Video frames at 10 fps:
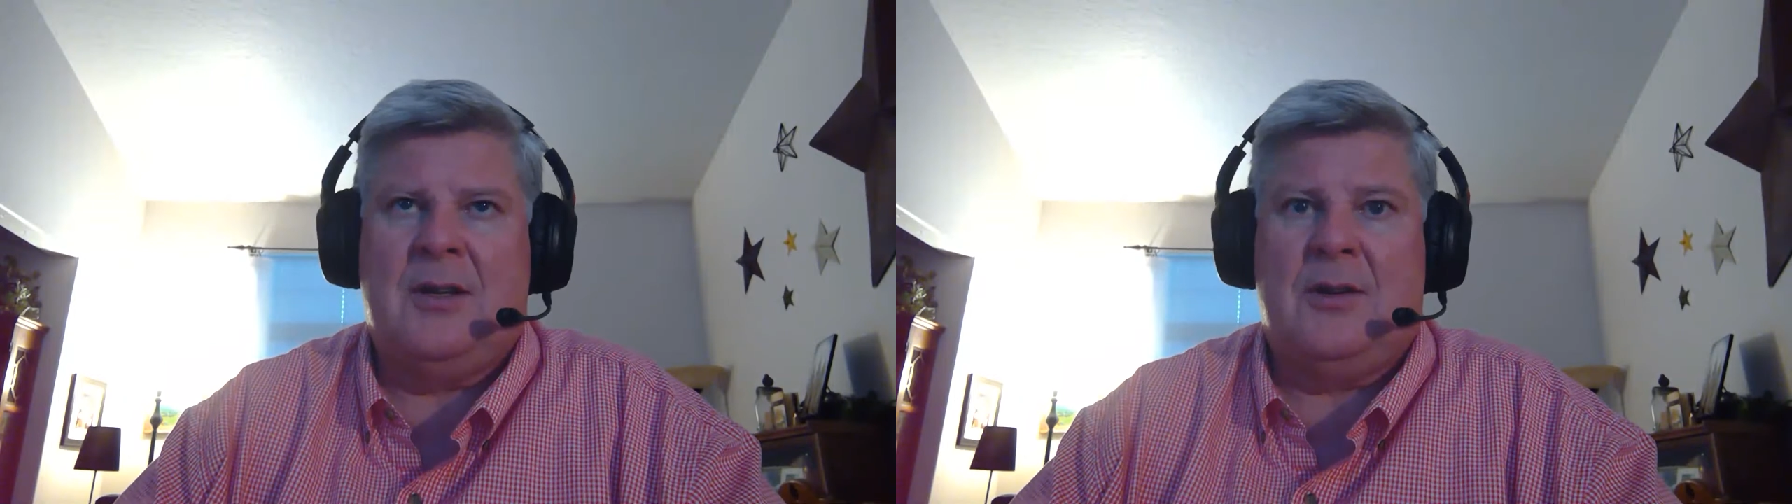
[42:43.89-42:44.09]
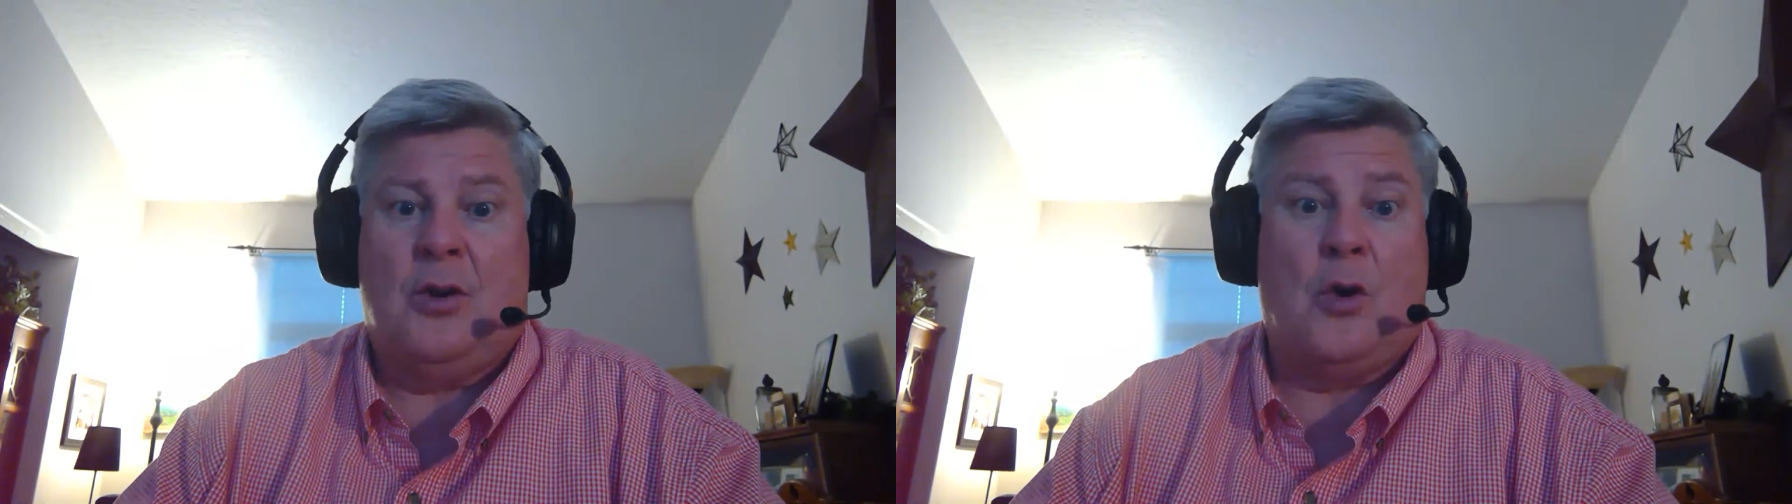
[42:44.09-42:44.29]

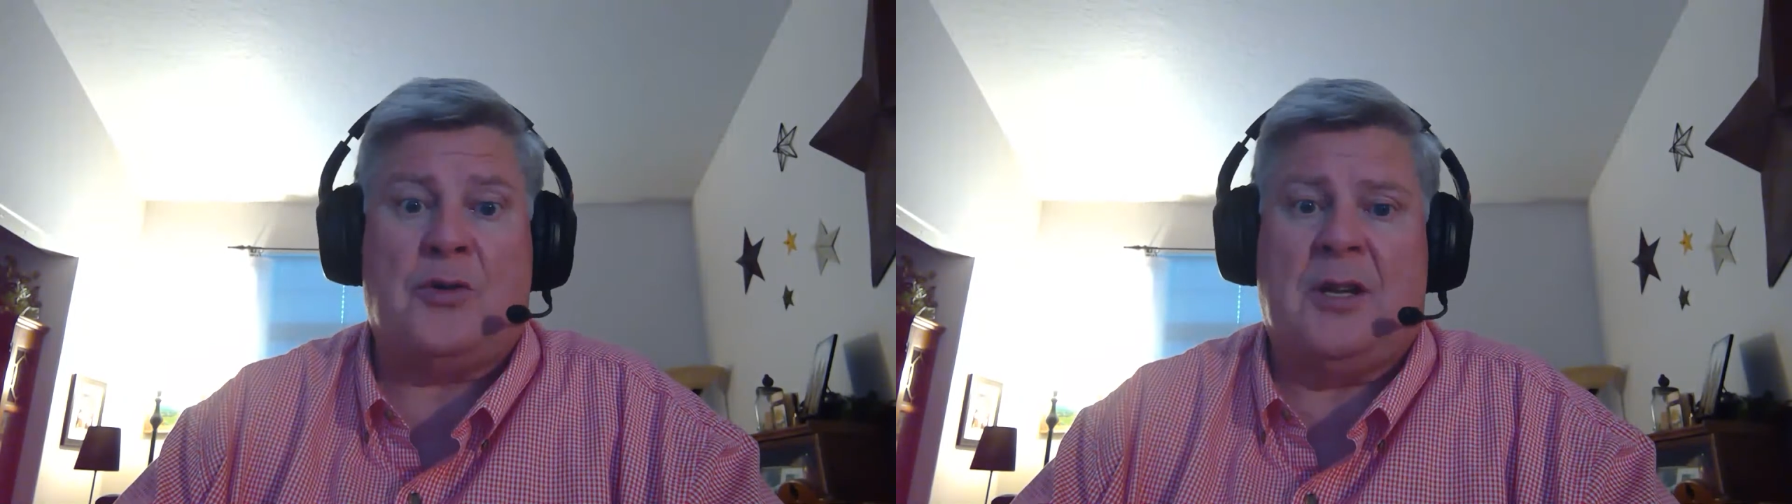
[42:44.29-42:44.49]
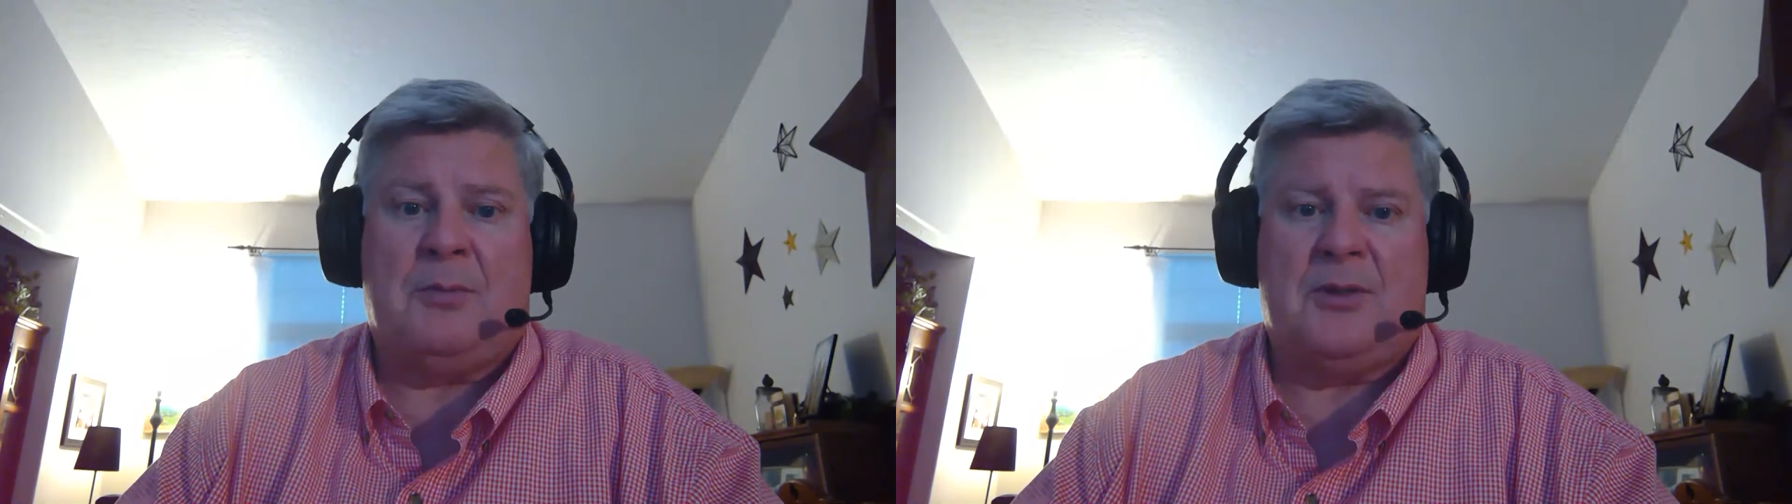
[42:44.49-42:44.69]
no
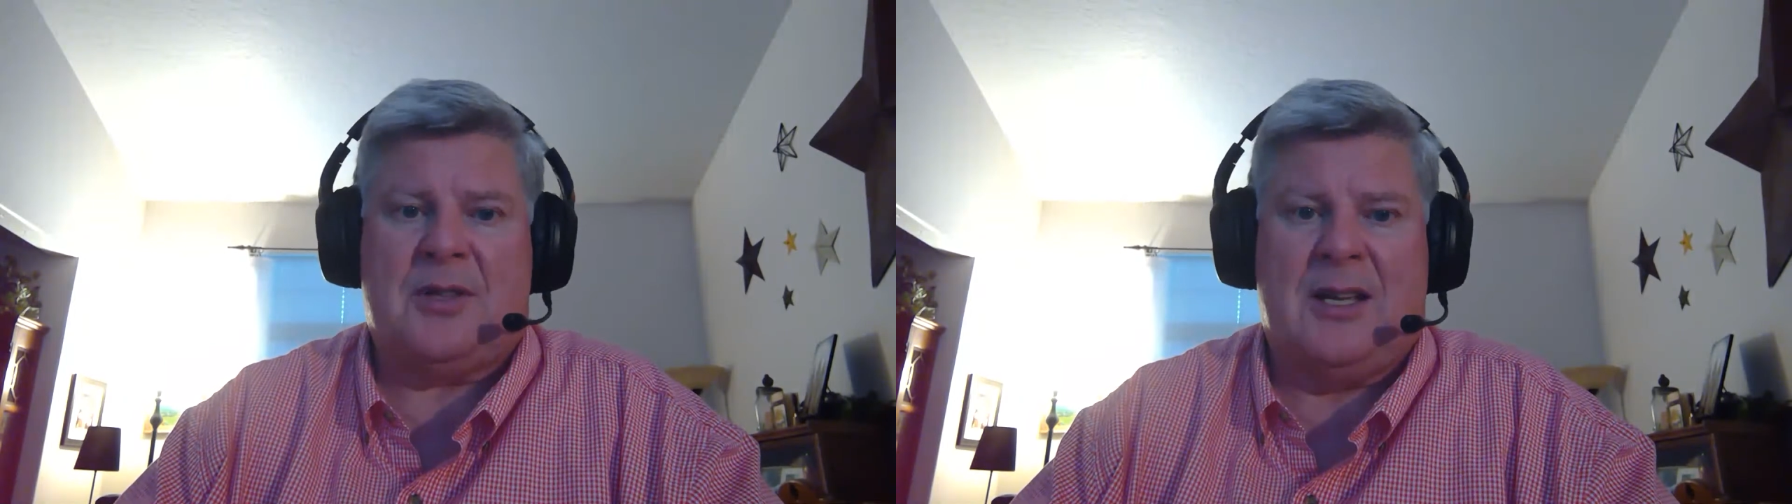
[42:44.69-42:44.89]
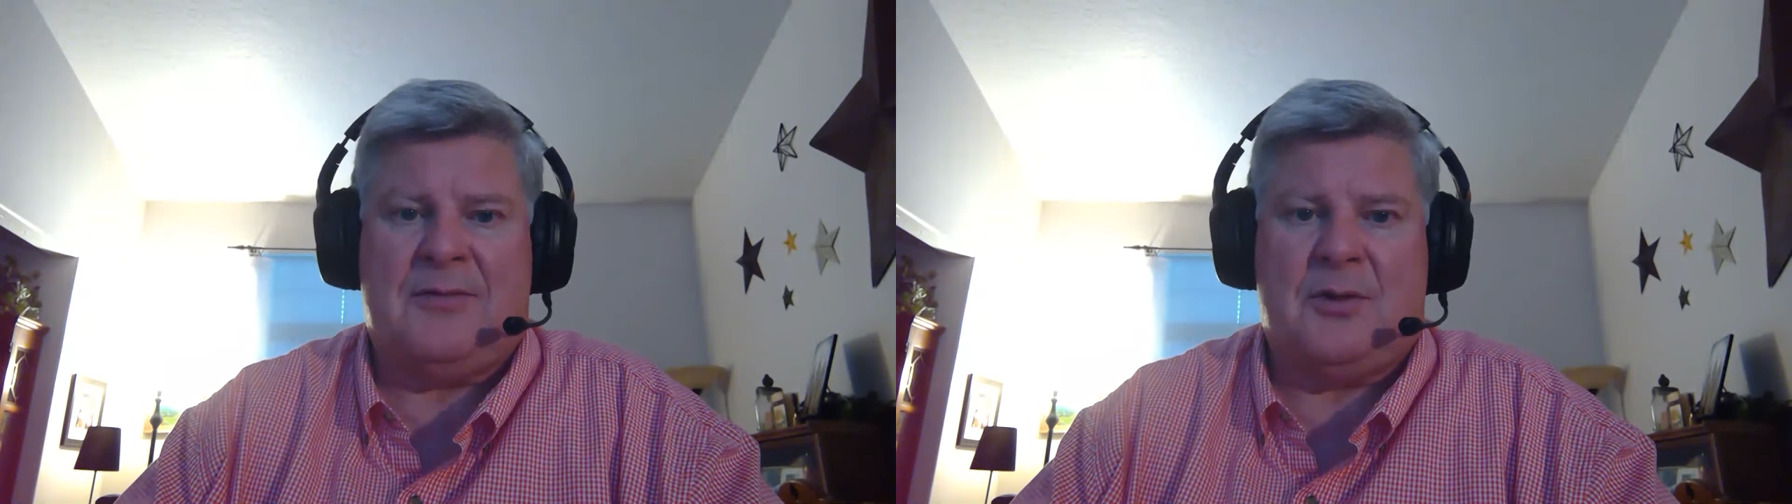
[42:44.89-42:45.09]
temples
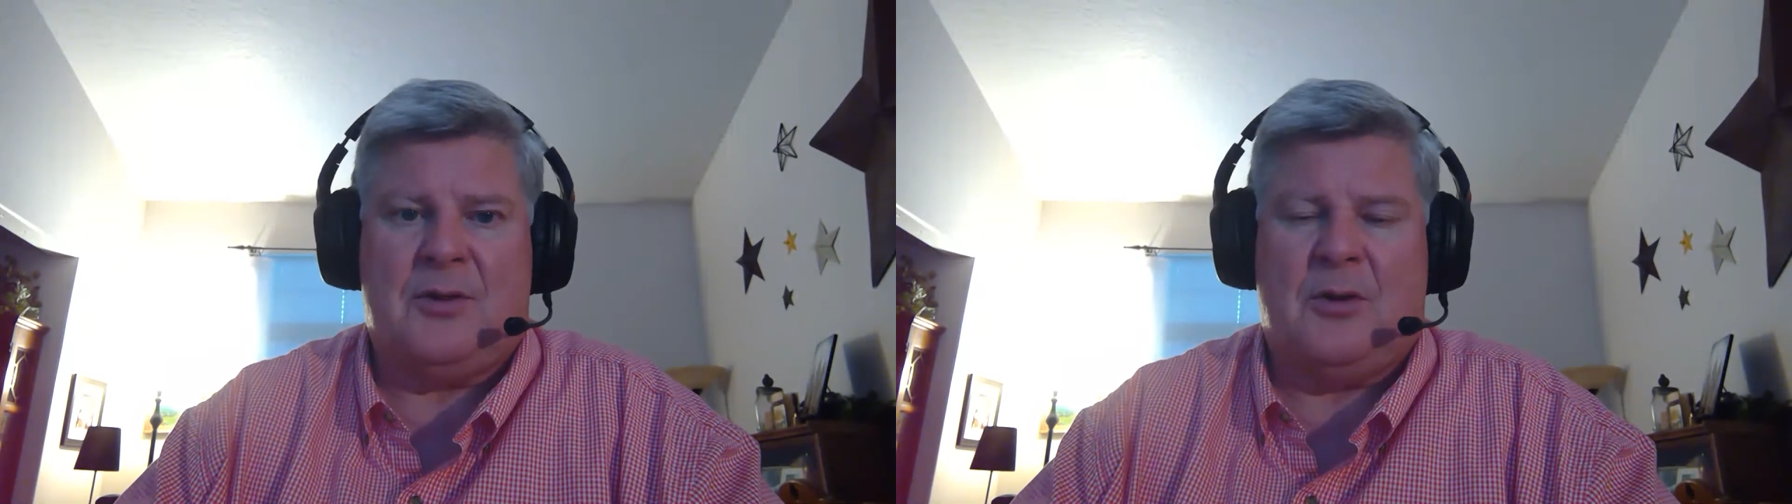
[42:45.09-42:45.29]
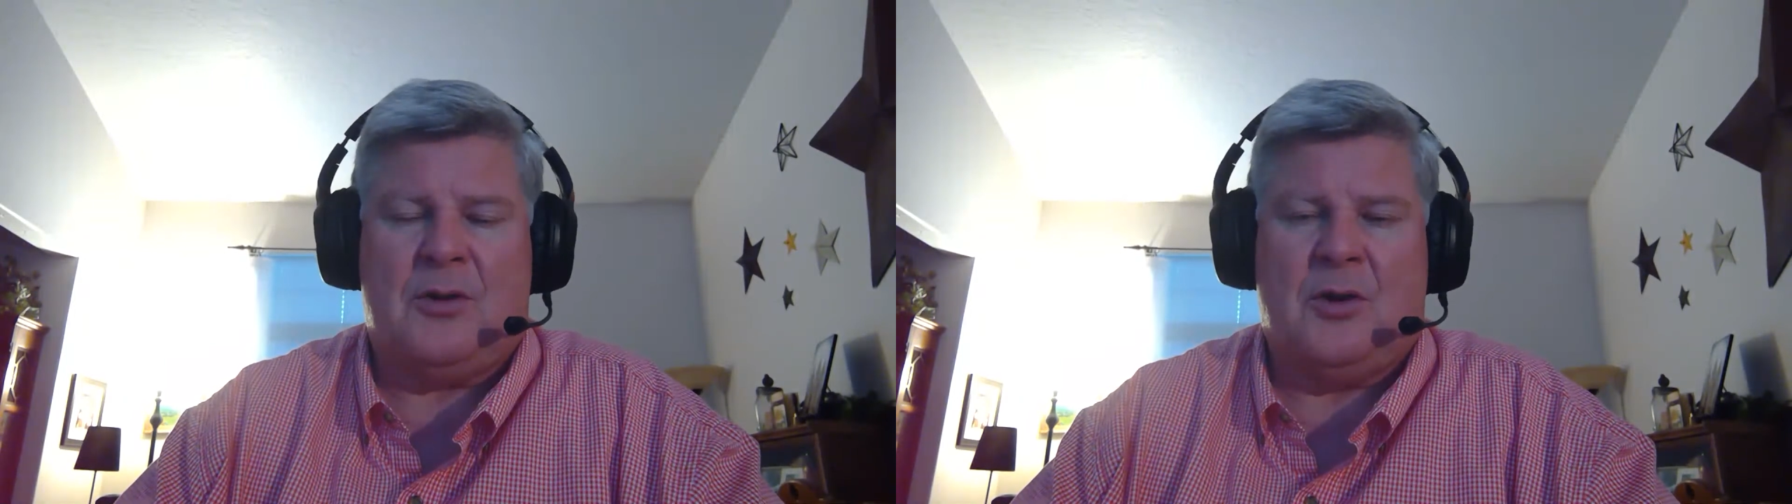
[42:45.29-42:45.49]
left
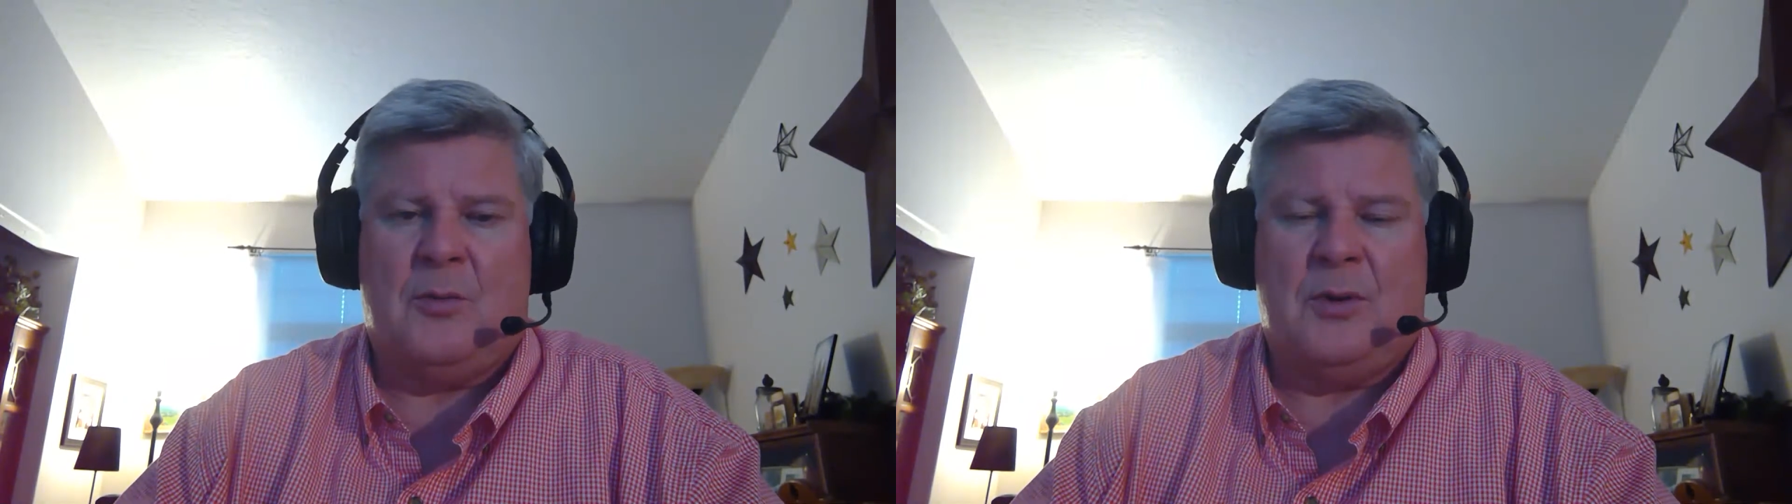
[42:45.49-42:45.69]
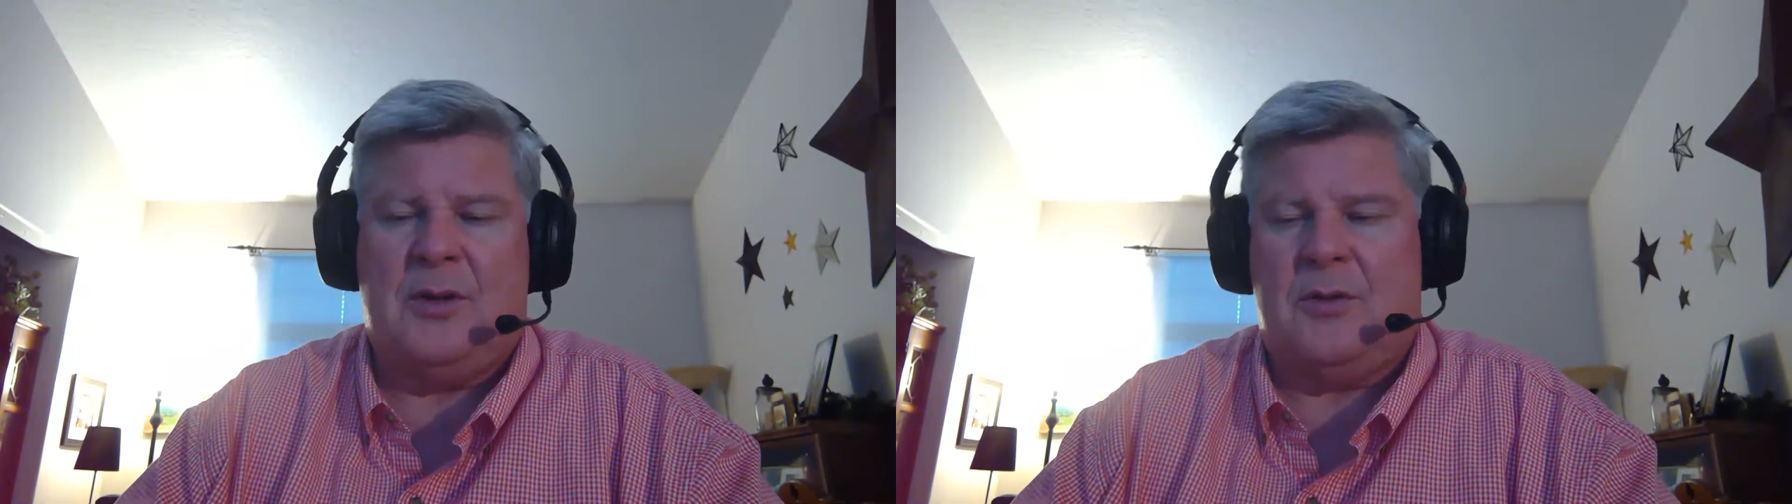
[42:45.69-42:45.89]
to open,